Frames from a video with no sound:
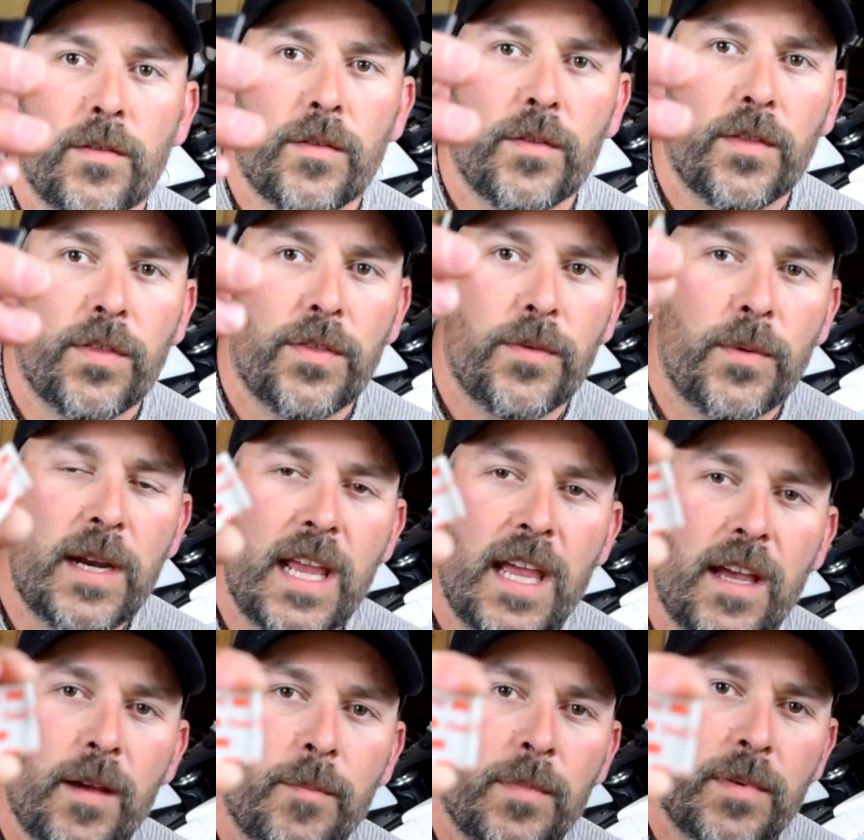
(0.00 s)

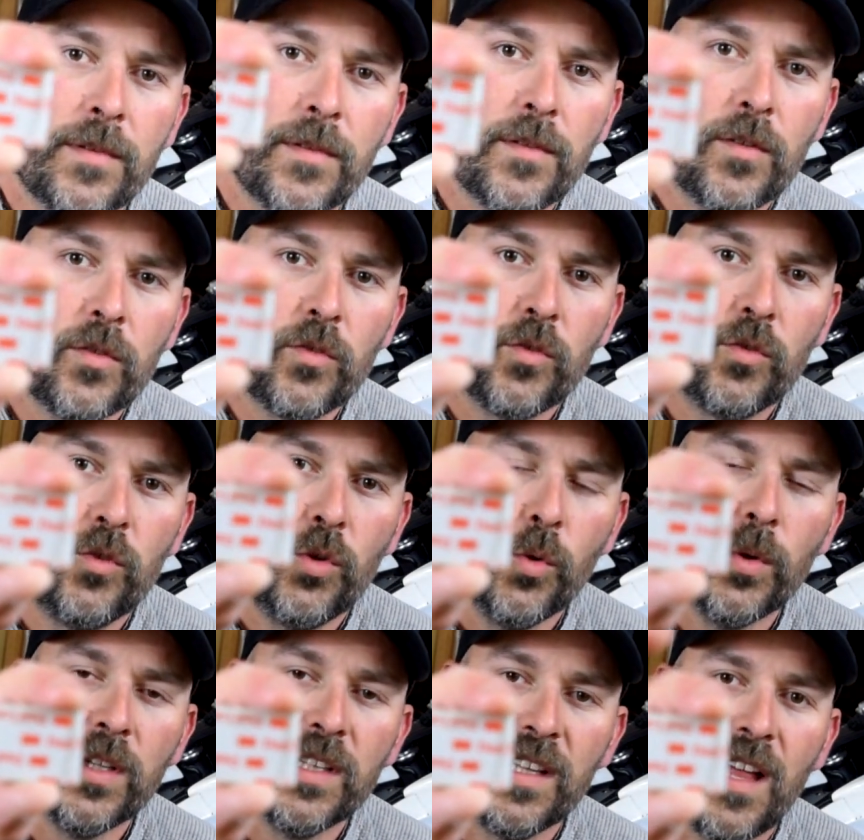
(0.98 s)
3M
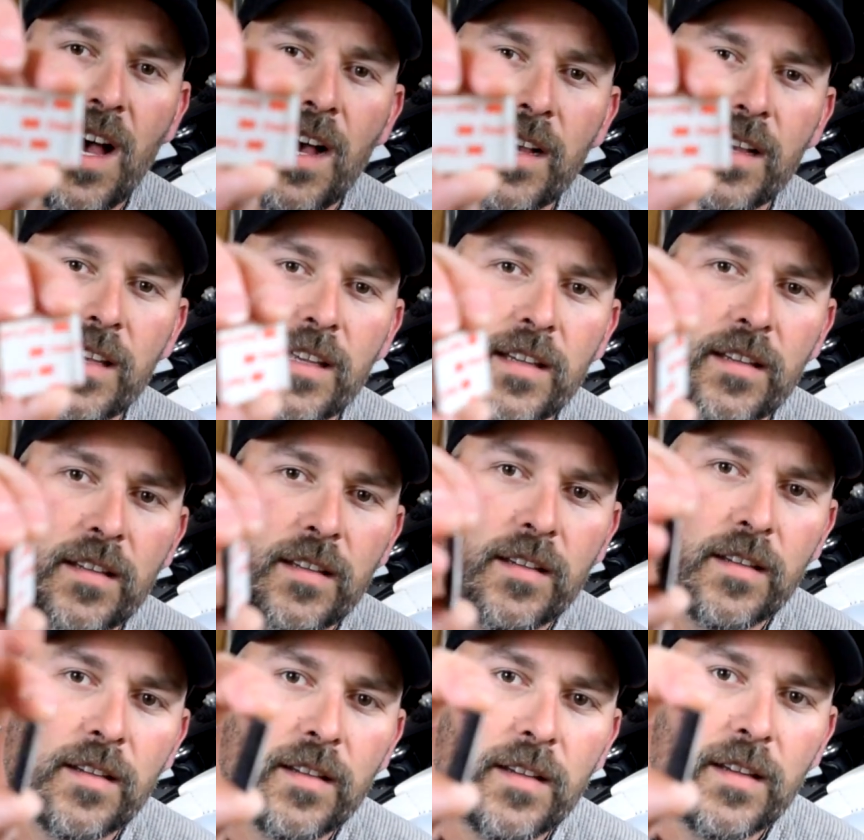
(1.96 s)
dual lock,
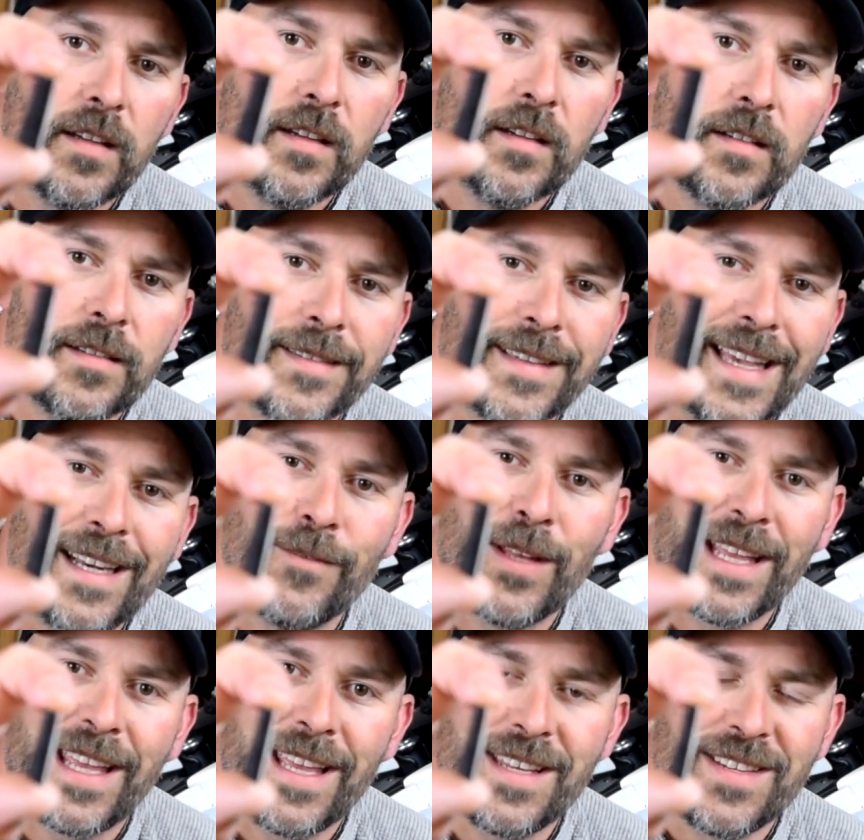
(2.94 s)
kind of
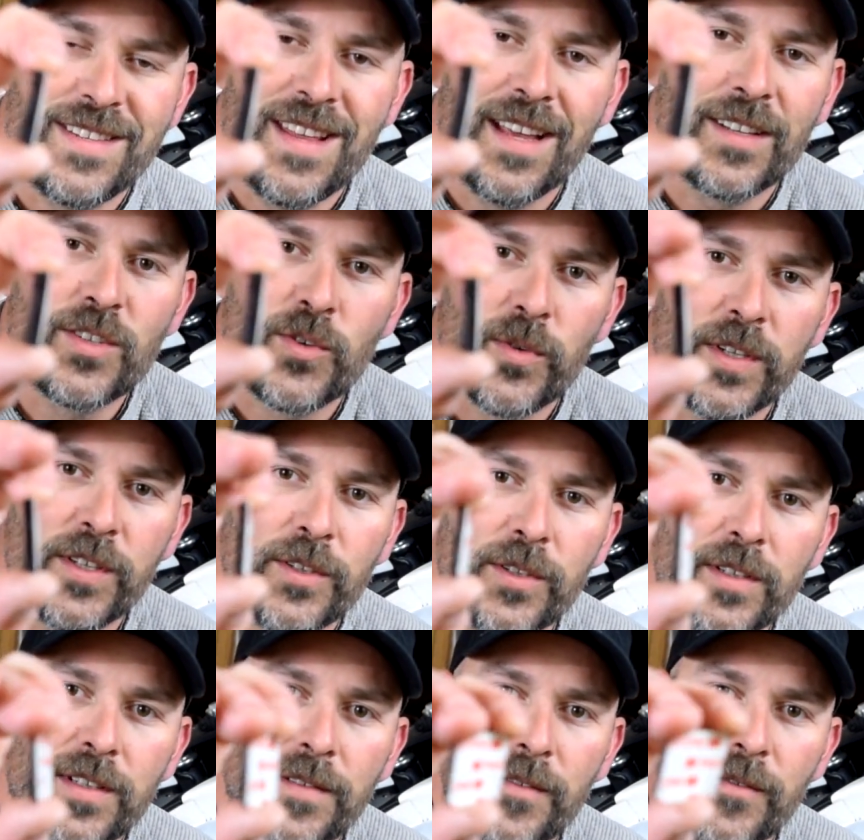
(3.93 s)
like
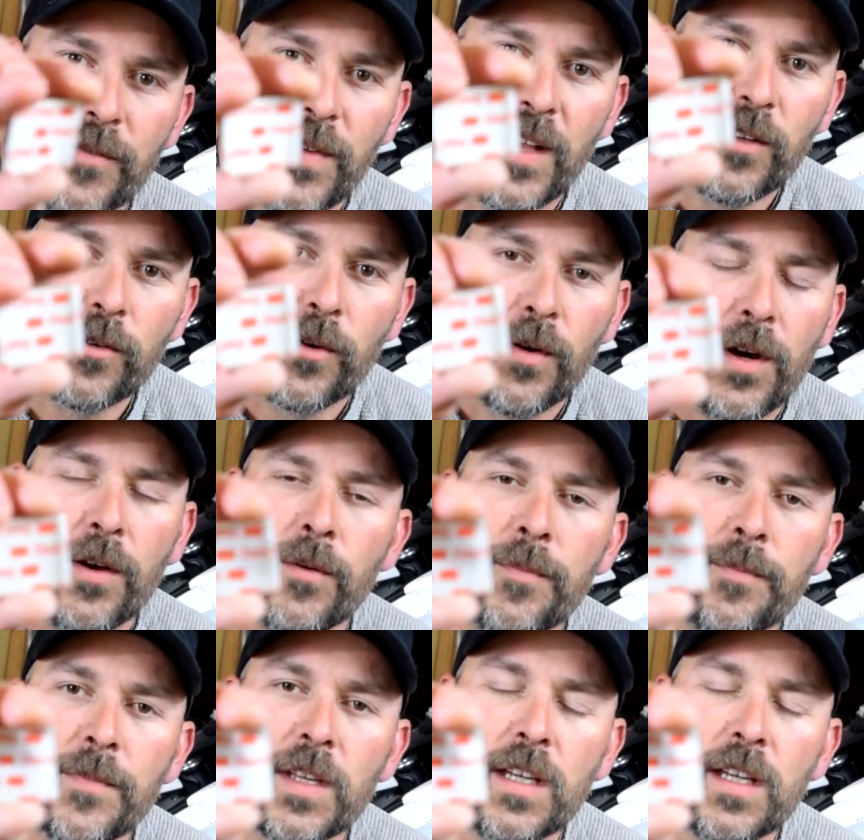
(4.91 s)
industrial Velcro.